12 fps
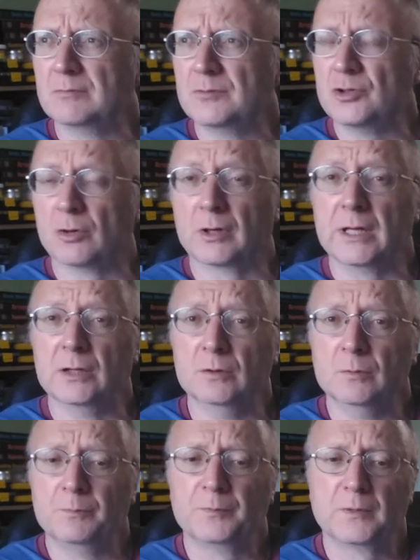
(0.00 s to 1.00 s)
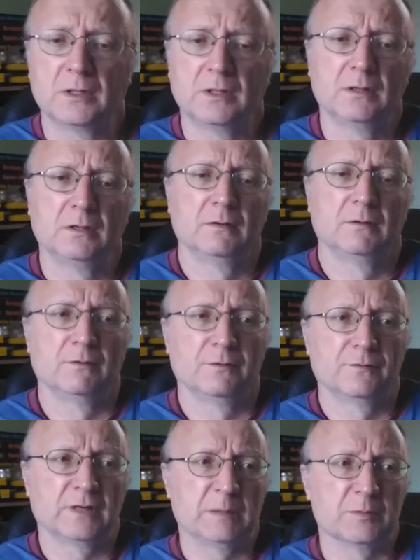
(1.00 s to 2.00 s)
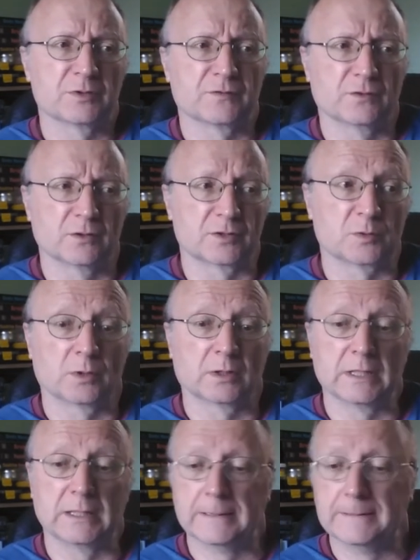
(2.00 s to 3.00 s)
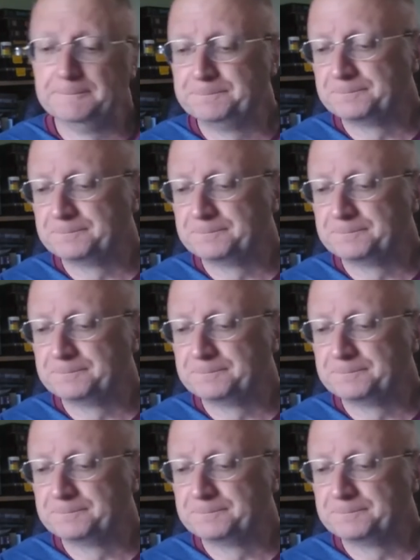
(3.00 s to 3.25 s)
John Hill, famous first squad leader,